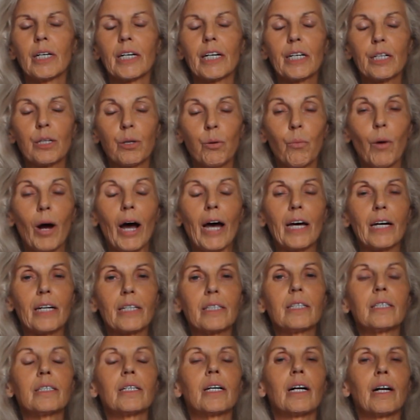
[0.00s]
in a
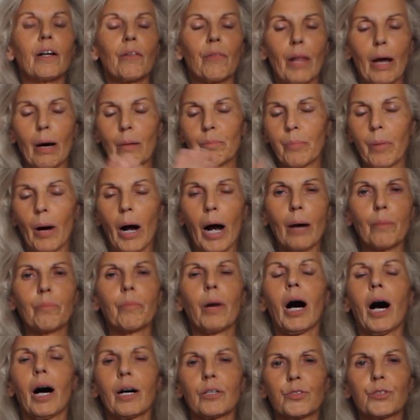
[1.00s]
way that
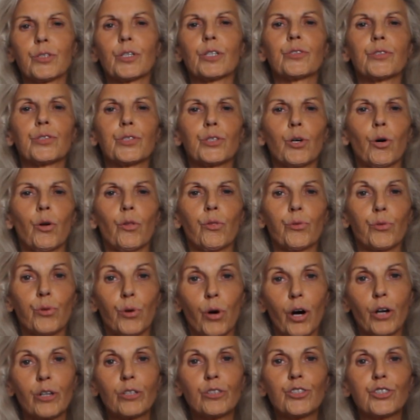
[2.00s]
bypasses your
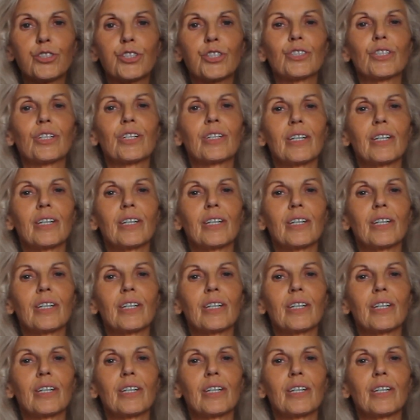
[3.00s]
throat